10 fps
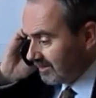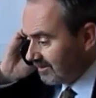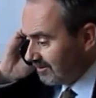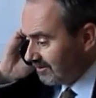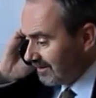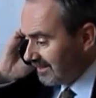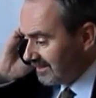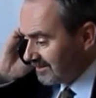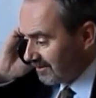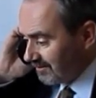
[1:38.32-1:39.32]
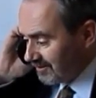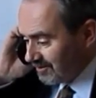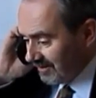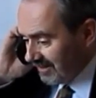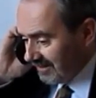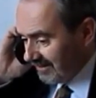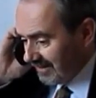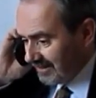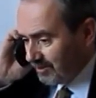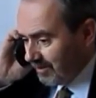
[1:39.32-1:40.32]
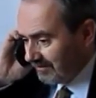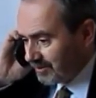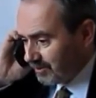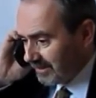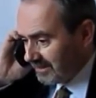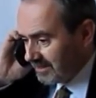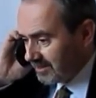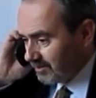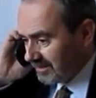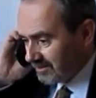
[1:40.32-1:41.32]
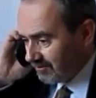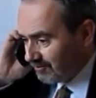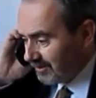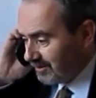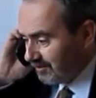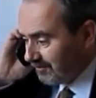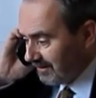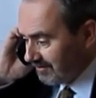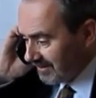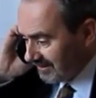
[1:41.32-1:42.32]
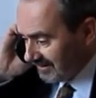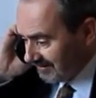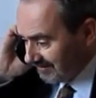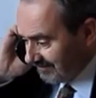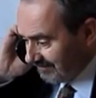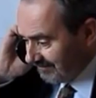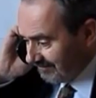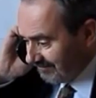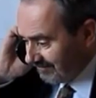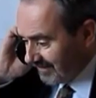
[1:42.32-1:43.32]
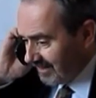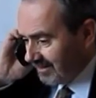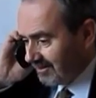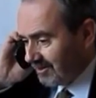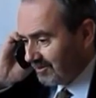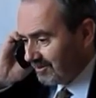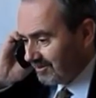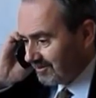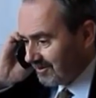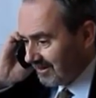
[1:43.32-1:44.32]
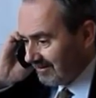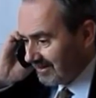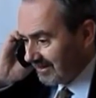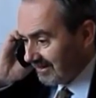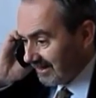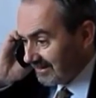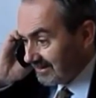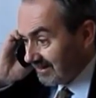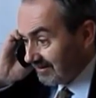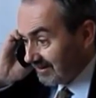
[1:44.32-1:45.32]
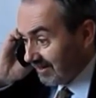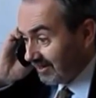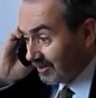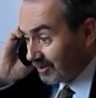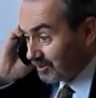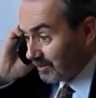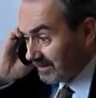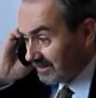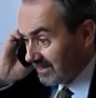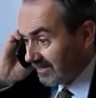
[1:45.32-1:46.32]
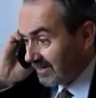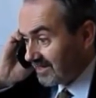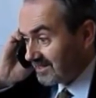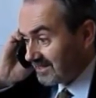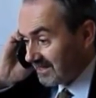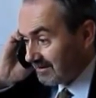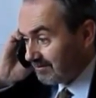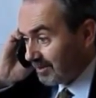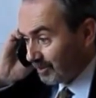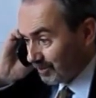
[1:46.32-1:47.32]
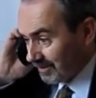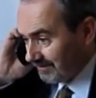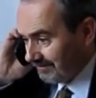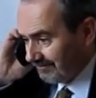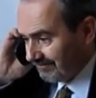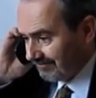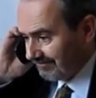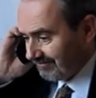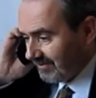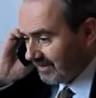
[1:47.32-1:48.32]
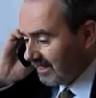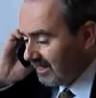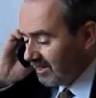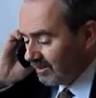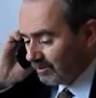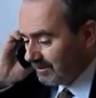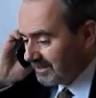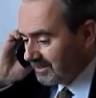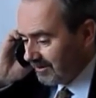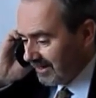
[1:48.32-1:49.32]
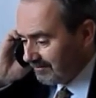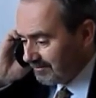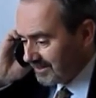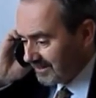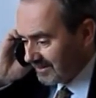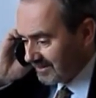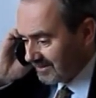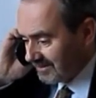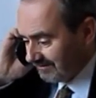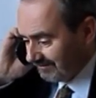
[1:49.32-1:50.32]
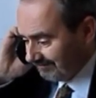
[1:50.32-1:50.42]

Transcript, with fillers: No, hey, stop talk like that. You won't have twins. Twins don't run in your family. No, Uncle Eric and Auntie Erica are not twins. They're the same bloke. Women don't have moustaches.